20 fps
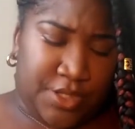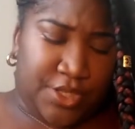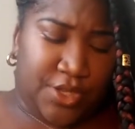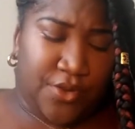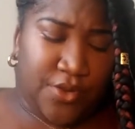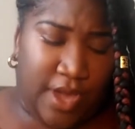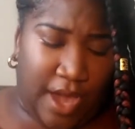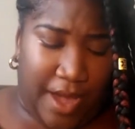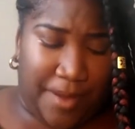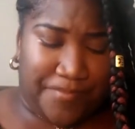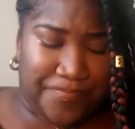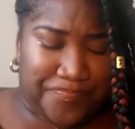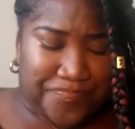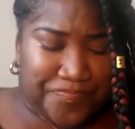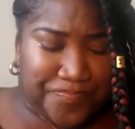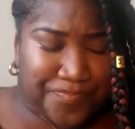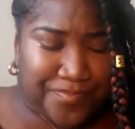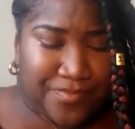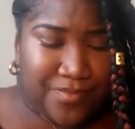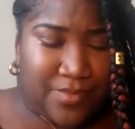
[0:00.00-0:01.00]
So yeah,
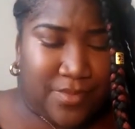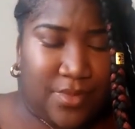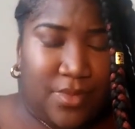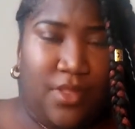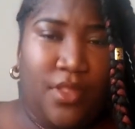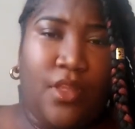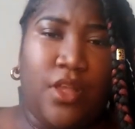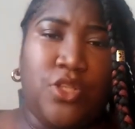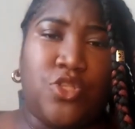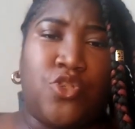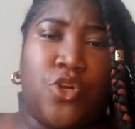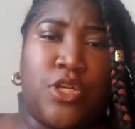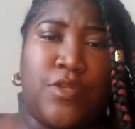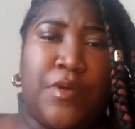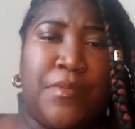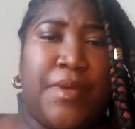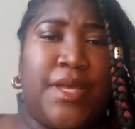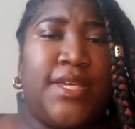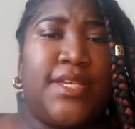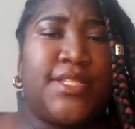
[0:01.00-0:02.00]
talk
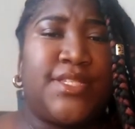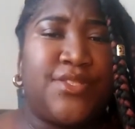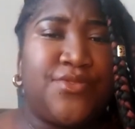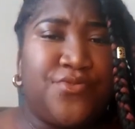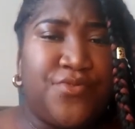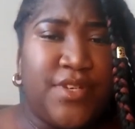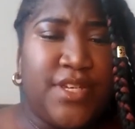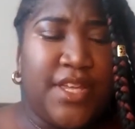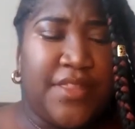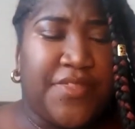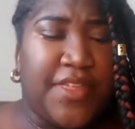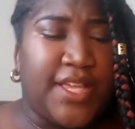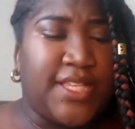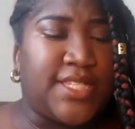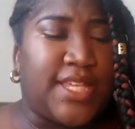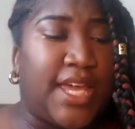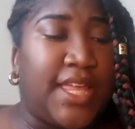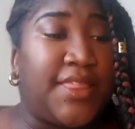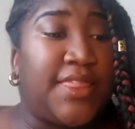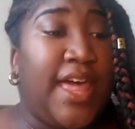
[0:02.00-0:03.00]
about my history and
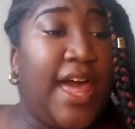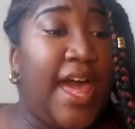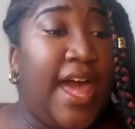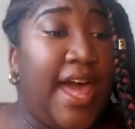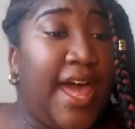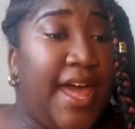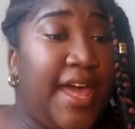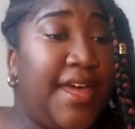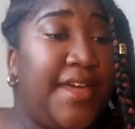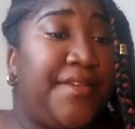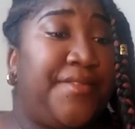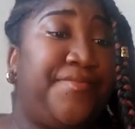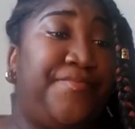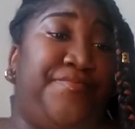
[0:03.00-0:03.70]
things like that.